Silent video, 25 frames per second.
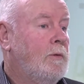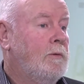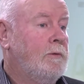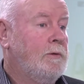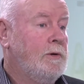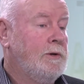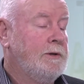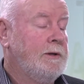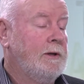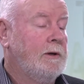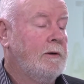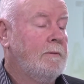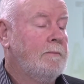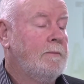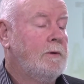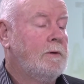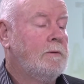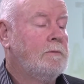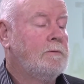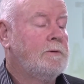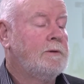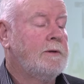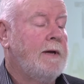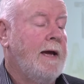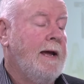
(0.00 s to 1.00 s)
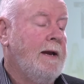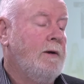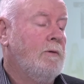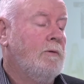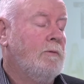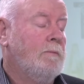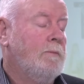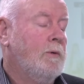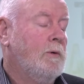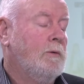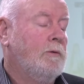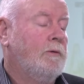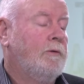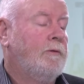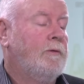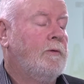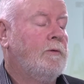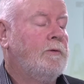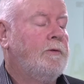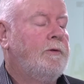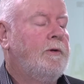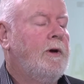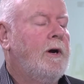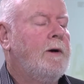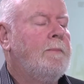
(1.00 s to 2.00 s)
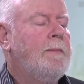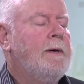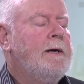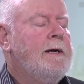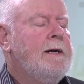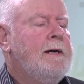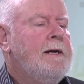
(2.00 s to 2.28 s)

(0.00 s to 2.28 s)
New Zealand bulls and all bulls, full stop,